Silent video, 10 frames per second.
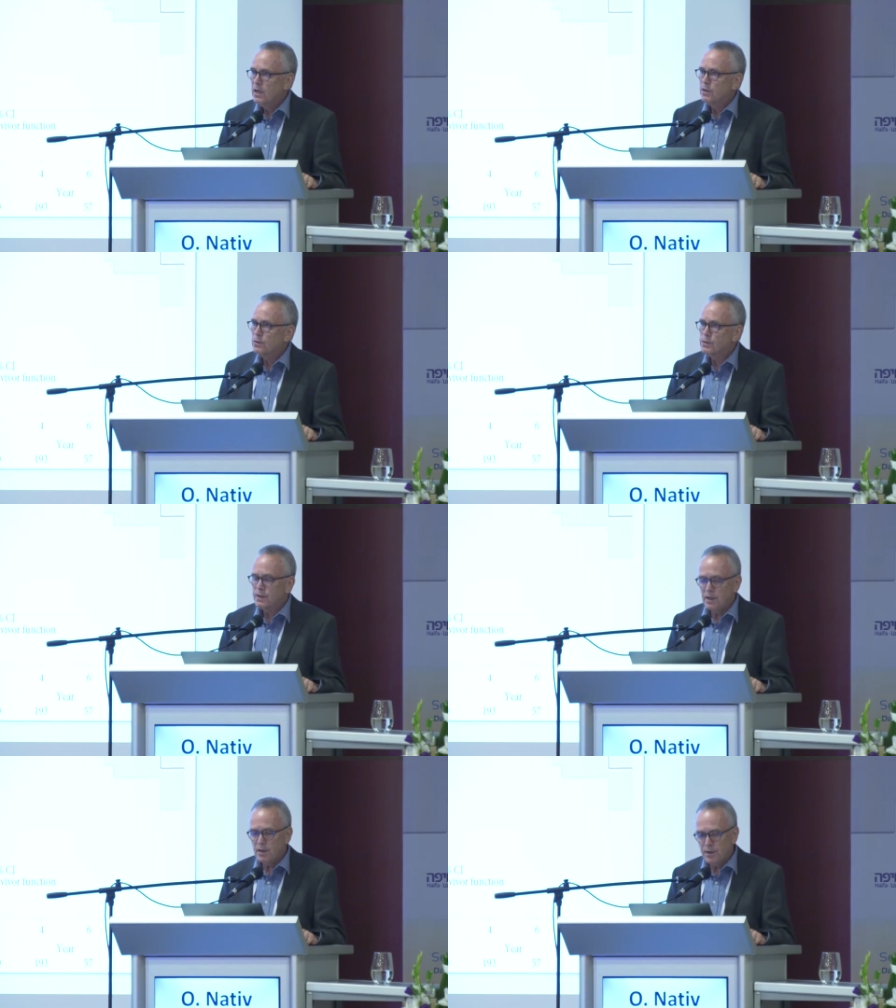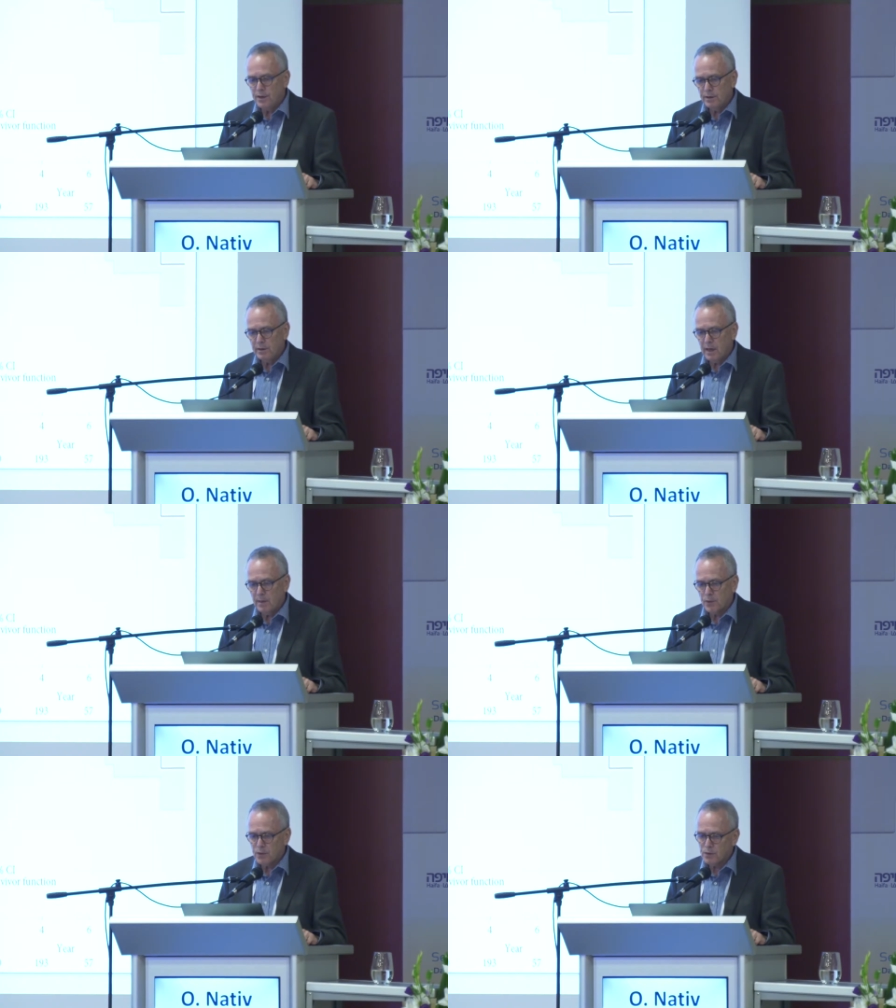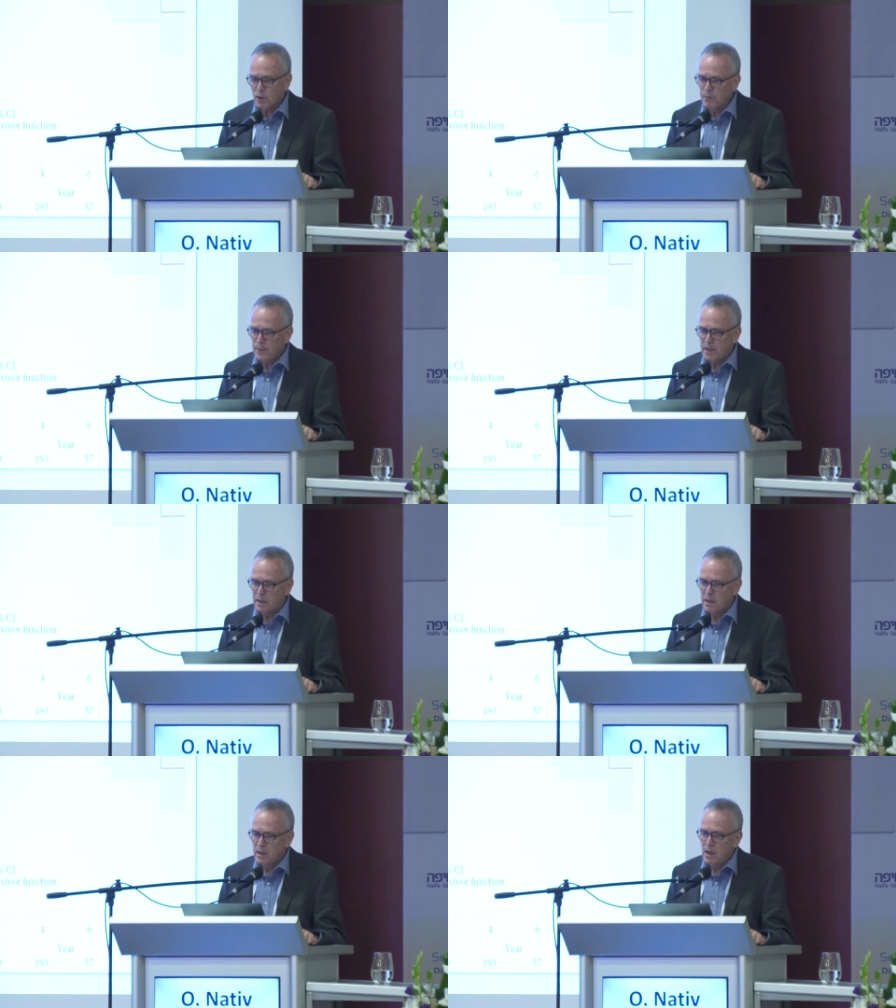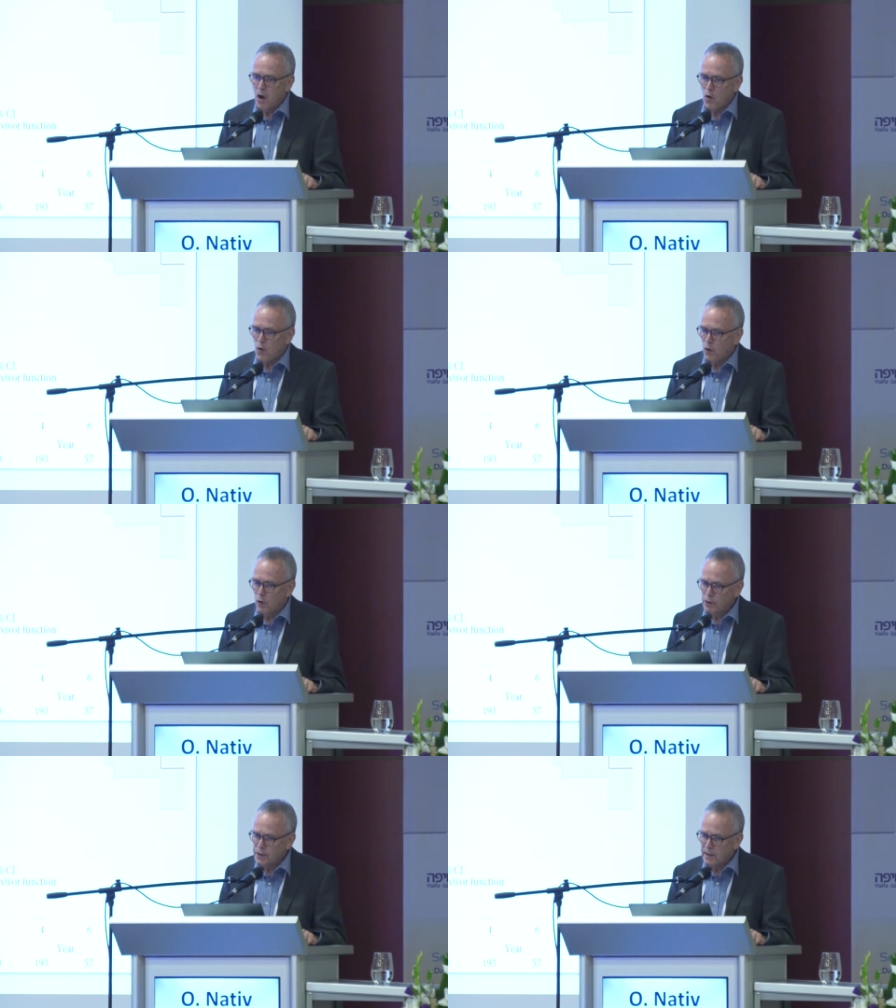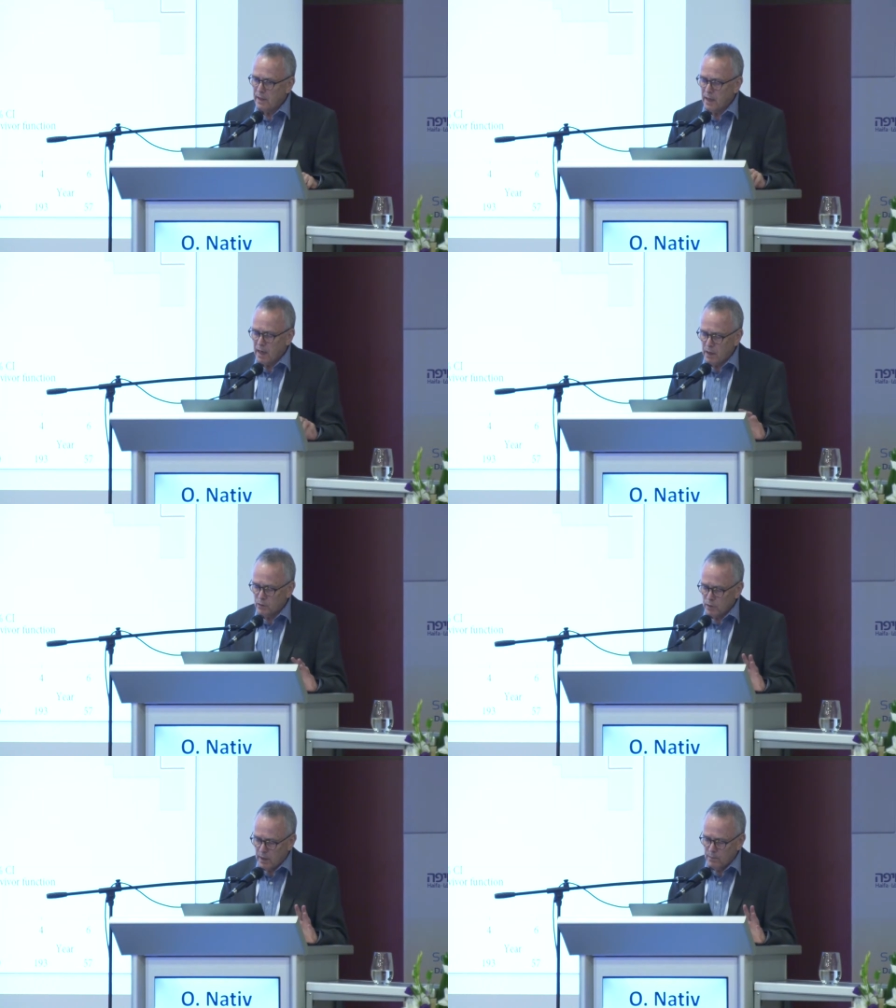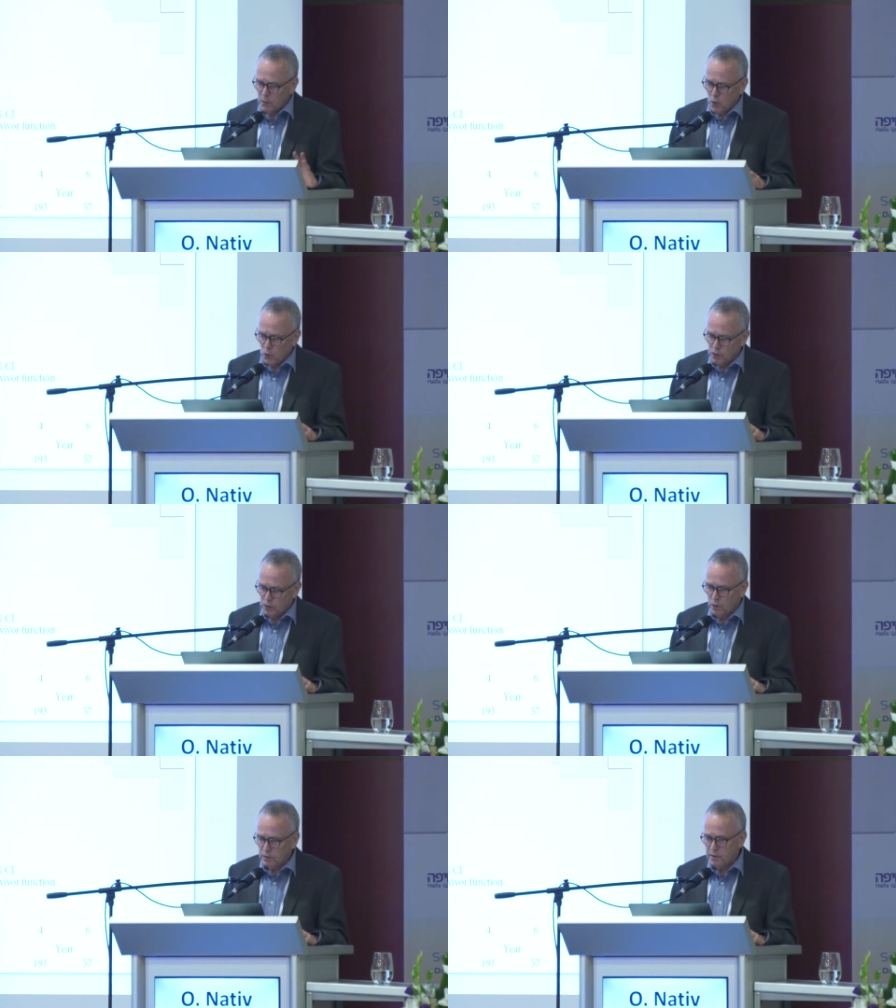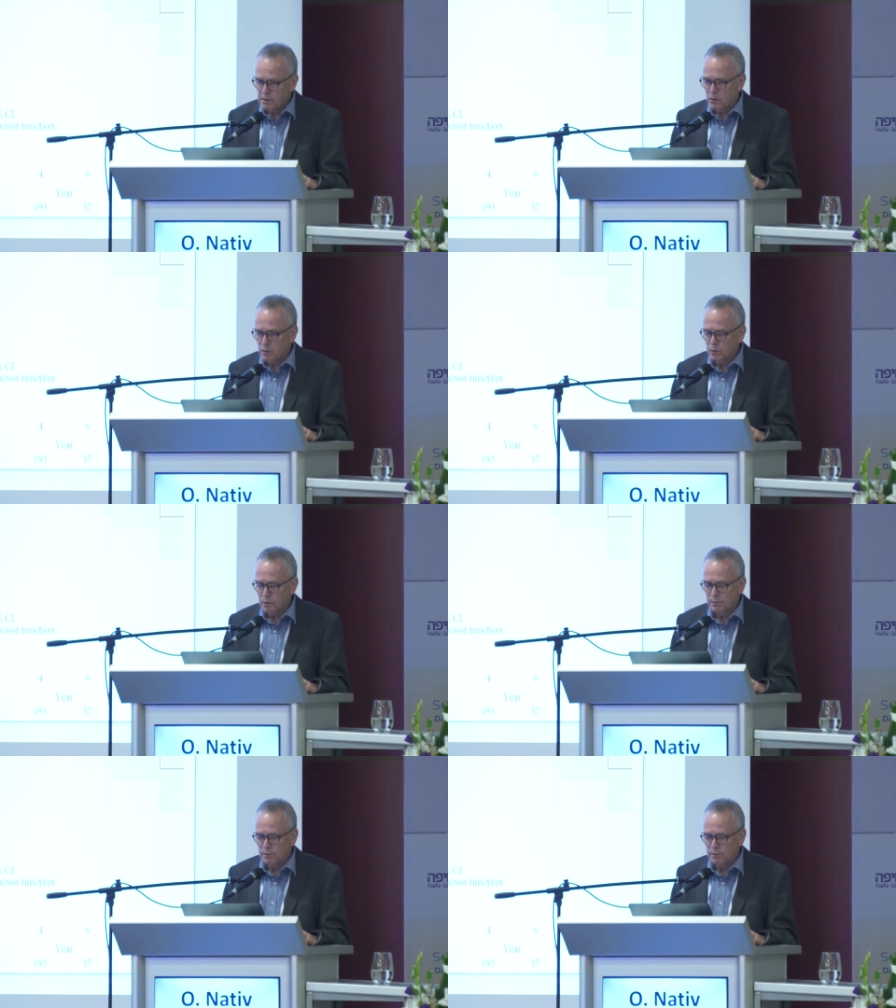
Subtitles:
you see here the laparoscopic oncological outcome was not as good.